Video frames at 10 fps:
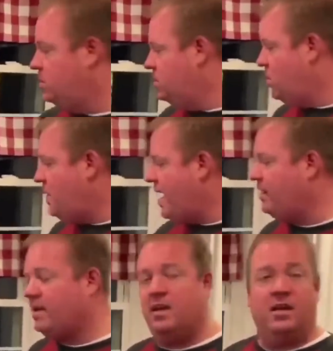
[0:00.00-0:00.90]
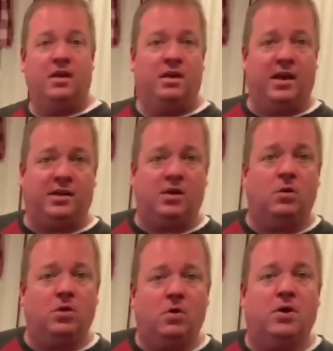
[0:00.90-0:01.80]
go out and
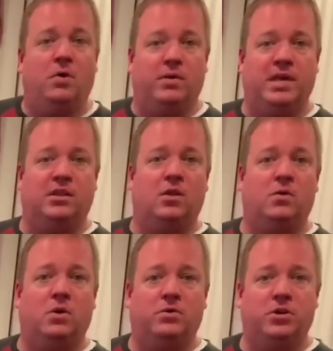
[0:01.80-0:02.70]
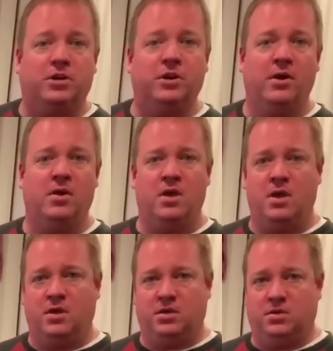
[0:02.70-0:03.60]
go LoCo. Get a LoCo cooker.
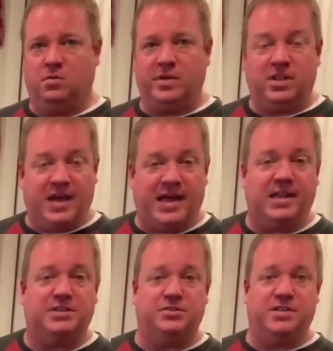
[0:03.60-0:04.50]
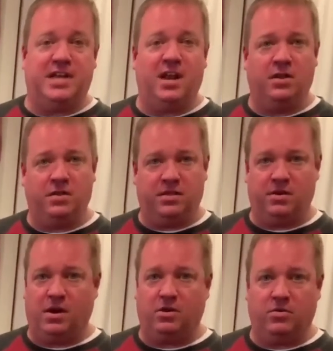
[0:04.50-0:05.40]
You'll be glad that you did.
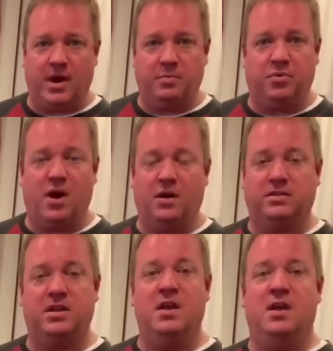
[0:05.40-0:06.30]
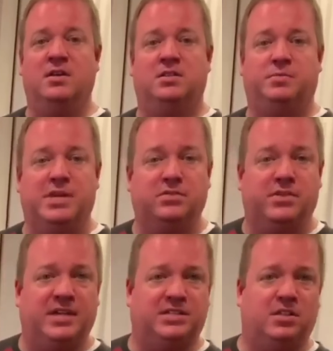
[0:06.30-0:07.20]
They're a great product. Special
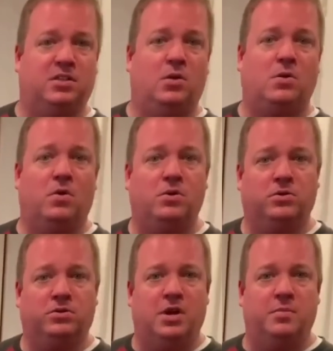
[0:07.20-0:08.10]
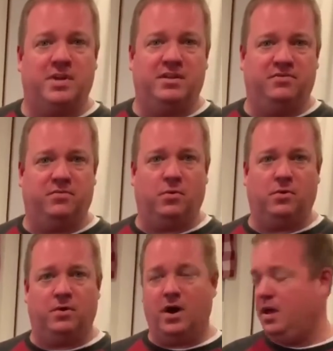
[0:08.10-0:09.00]
thanks to the LoCo Cooker Company
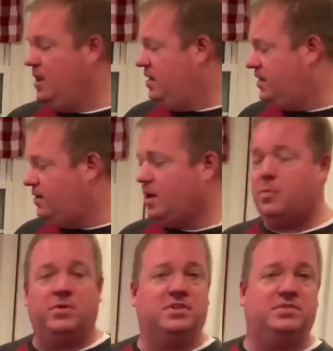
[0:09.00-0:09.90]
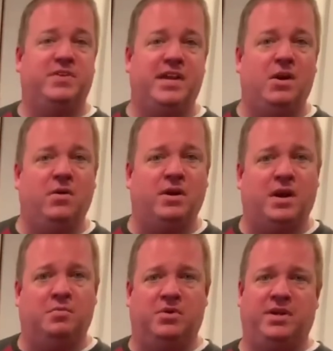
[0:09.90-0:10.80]
for their help with this video
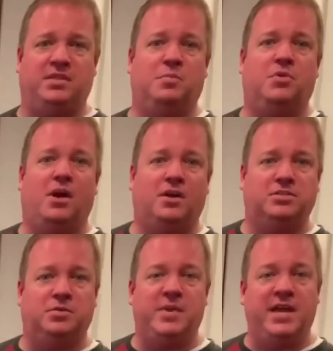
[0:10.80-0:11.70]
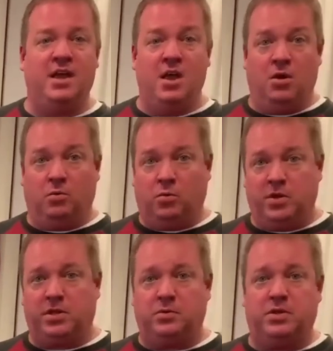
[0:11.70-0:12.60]
and bringing the product to me.
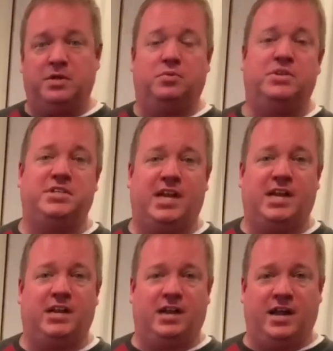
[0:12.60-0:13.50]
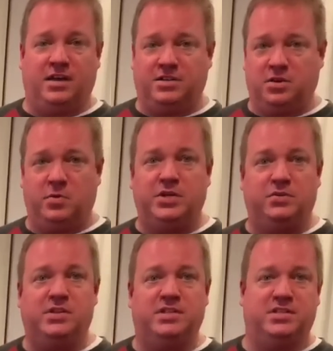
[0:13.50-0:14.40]
Really, really appreciate it. And until we
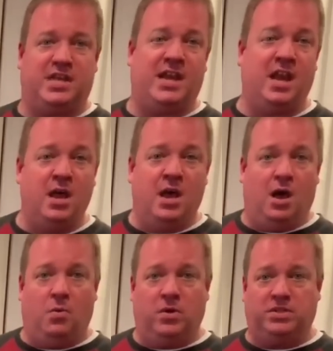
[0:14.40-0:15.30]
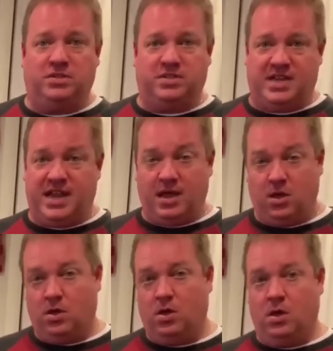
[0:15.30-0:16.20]
do this again, I want to say
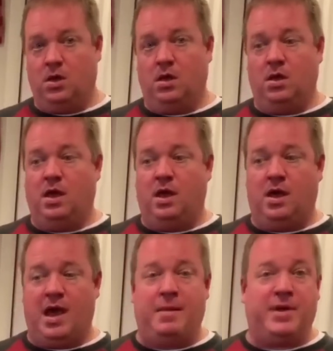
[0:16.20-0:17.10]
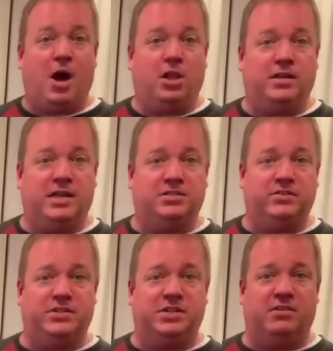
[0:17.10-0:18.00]
happy holidays to
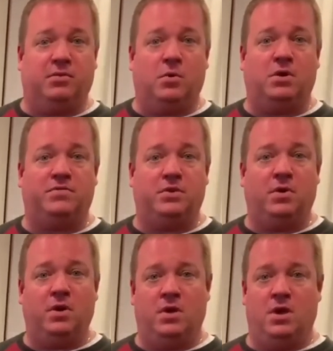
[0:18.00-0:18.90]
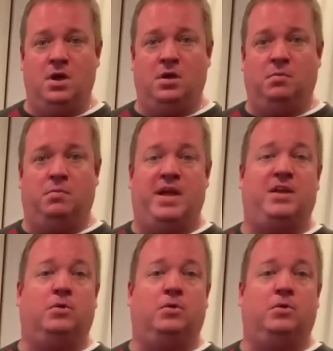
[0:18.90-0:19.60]
each and every one of you. May your